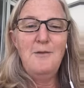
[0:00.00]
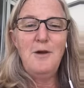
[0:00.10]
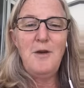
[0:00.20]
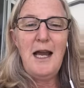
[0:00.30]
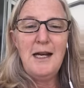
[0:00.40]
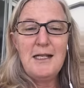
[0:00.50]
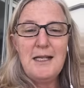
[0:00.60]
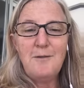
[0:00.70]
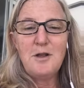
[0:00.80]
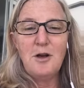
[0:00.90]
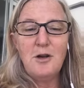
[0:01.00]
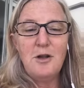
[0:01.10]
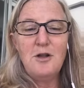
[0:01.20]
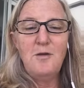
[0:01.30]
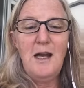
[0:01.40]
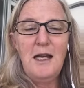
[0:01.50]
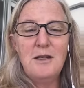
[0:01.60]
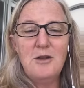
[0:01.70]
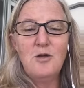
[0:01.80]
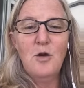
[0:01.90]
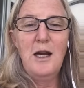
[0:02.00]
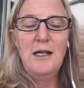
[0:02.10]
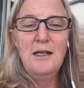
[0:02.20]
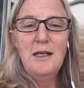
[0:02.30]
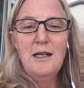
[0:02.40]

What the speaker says: If you've had a deaf dog that you've had to train,